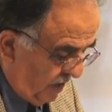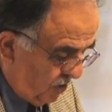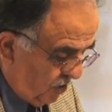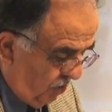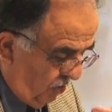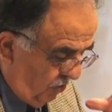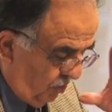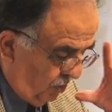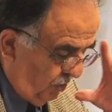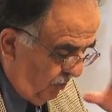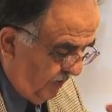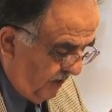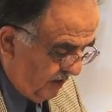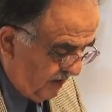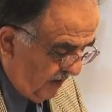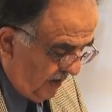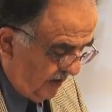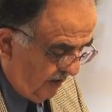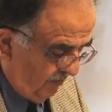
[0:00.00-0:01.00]
He saw Ruben
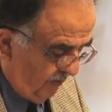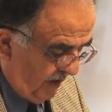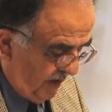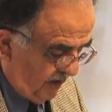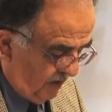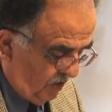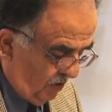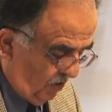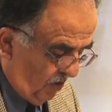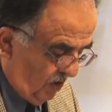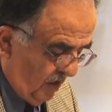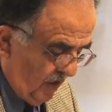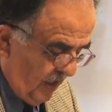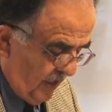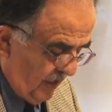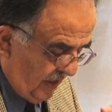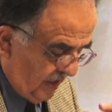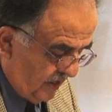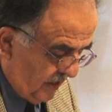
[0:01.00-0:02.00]
standing by the door,
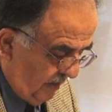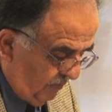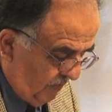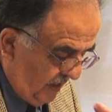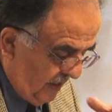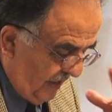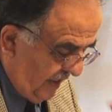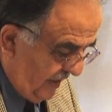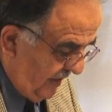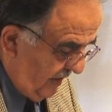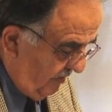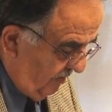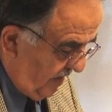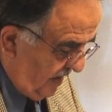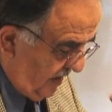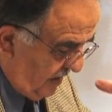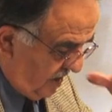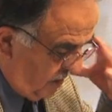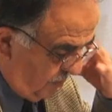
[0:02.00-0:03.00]
and something hit him
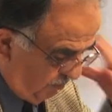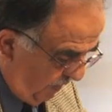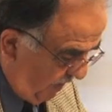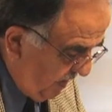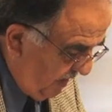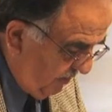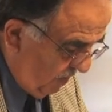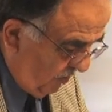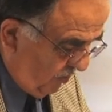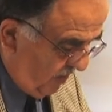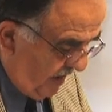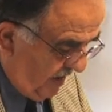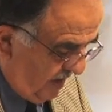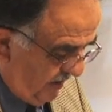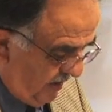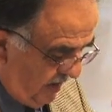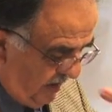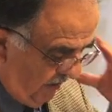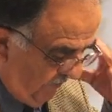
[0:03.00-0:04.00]
and it spun him
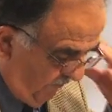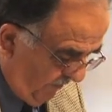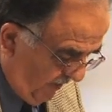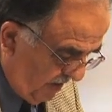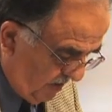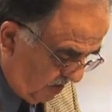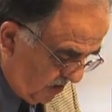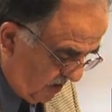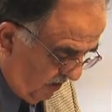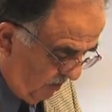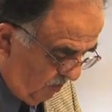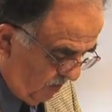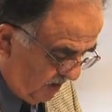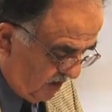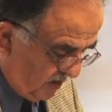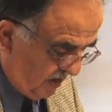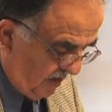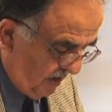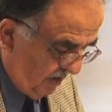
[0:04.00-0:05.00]
around, and he fell
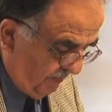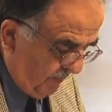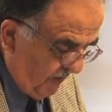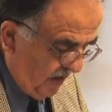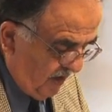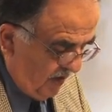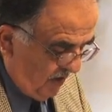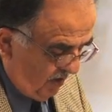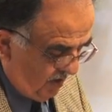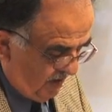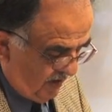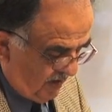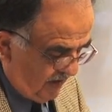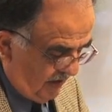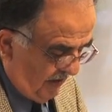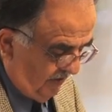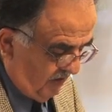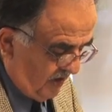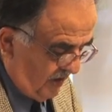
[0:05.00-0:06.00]
somewhat slumped on
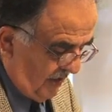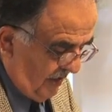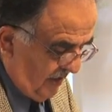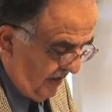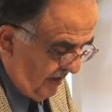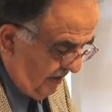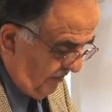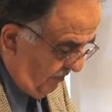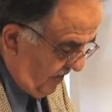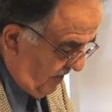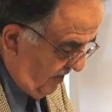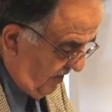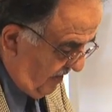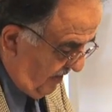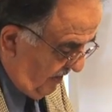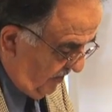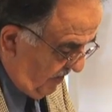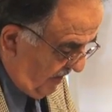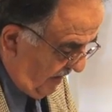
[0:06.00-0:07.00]
his left side in the middle
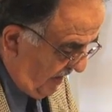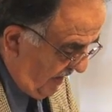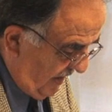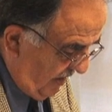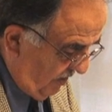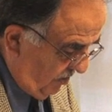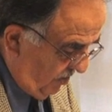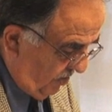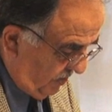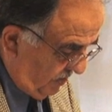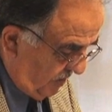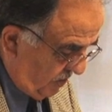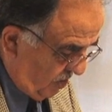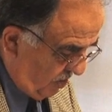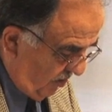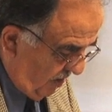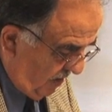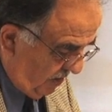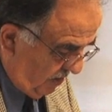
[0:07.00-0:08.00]
of the aisle on the,
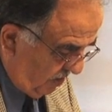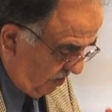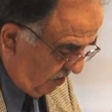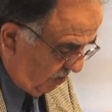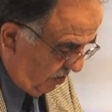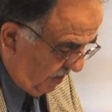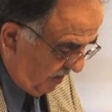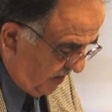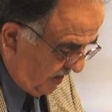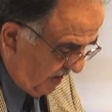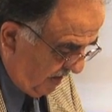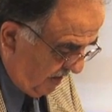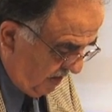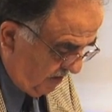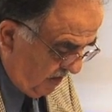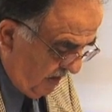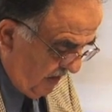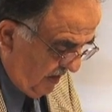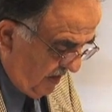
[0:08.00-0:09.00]
door, the dirty
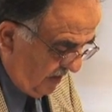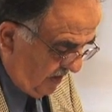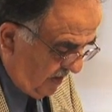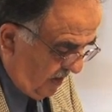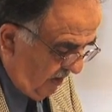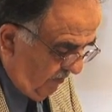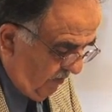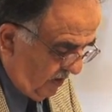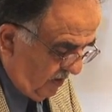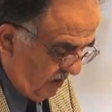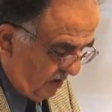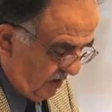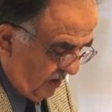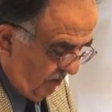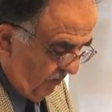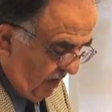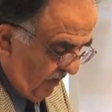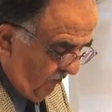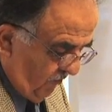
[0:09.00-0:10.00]
tile that covered the
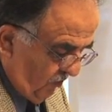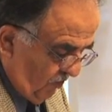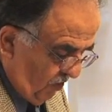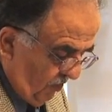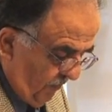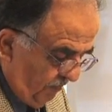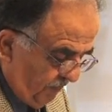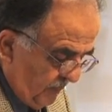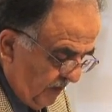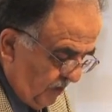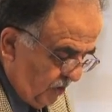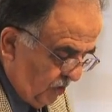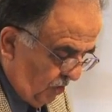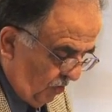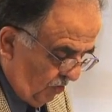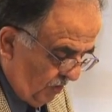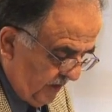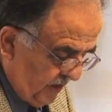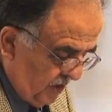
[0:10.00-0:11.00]
cement floor.
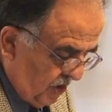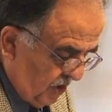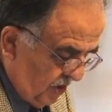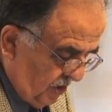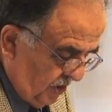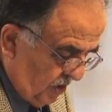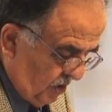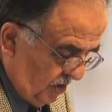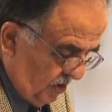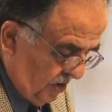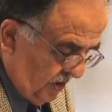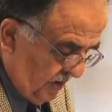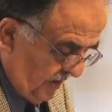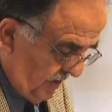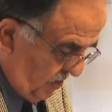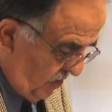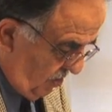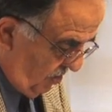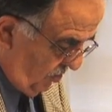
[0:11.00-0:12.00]
Tony turned
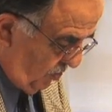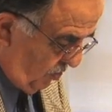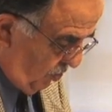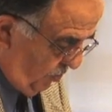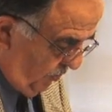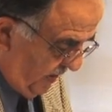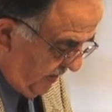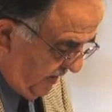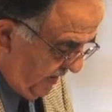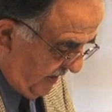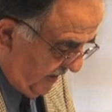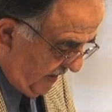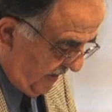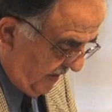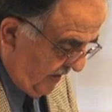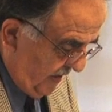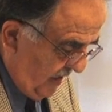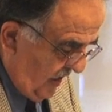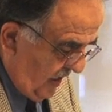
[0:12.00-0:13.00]
and saw Ruben get
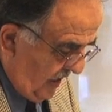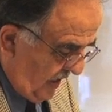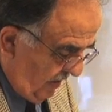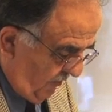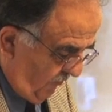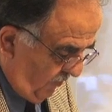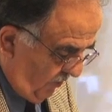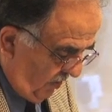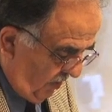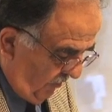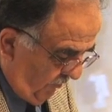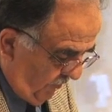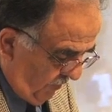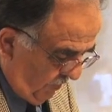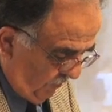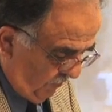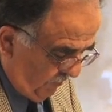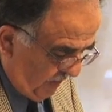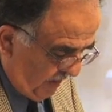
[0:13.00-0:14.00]
hit and fall a
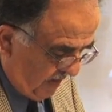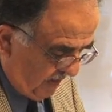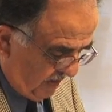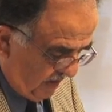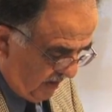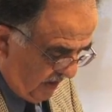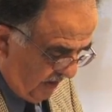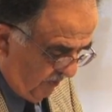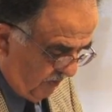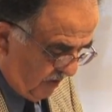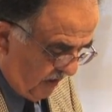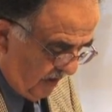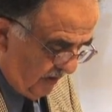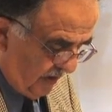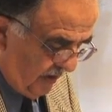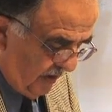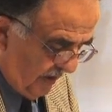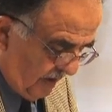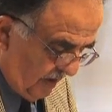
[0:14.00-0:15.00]
few feet at the same
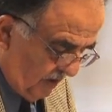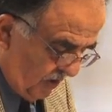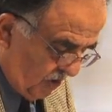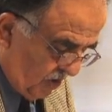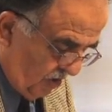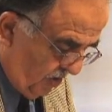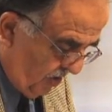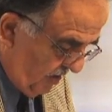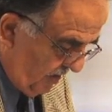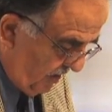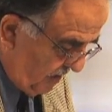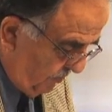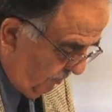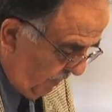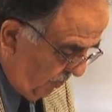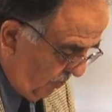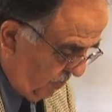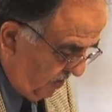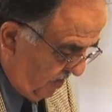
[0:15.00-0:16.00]
time that Nicholas heard an
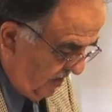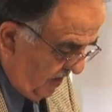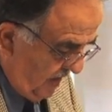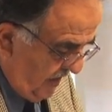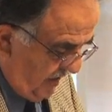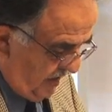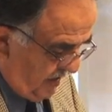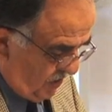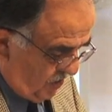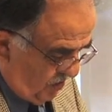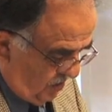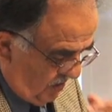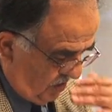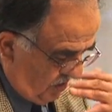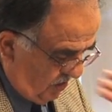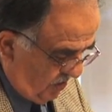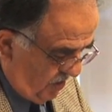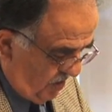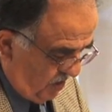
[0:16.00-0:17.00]
explosion and saw the
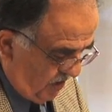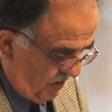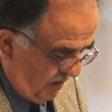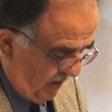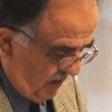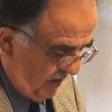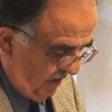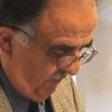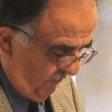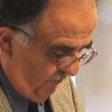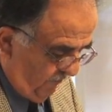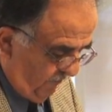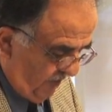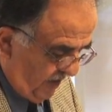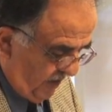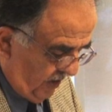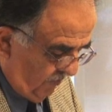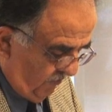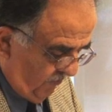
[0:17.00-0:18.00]
curtain and
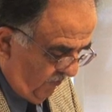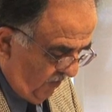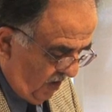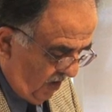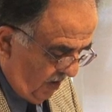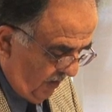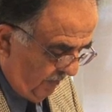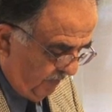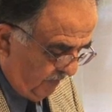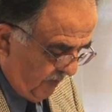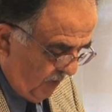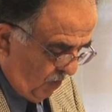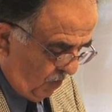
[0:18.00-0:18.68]
figure fall.